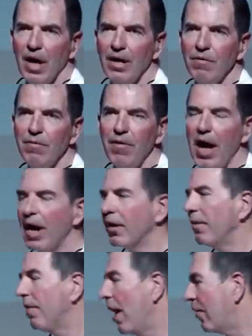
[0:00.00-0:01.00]
And in
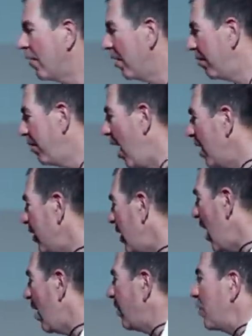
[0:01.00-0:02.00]
fact, as a father
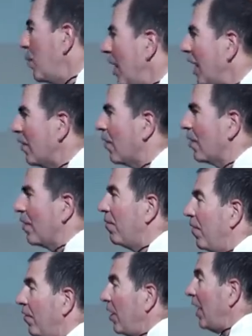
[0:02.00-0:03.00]
now of a 20 year old and a
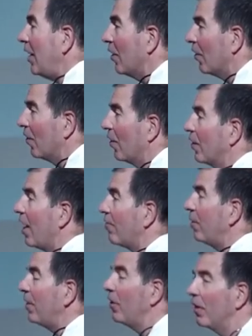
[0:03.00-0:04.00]
15 year old, and
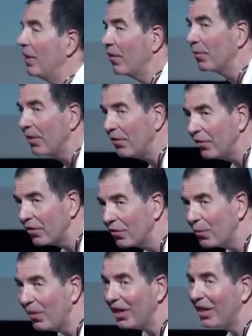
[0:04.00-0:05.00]
I've been doing this
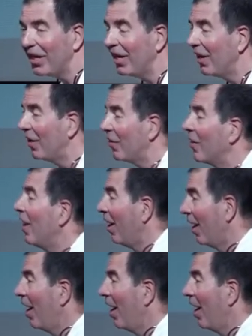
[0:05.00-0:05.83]
research 20 years,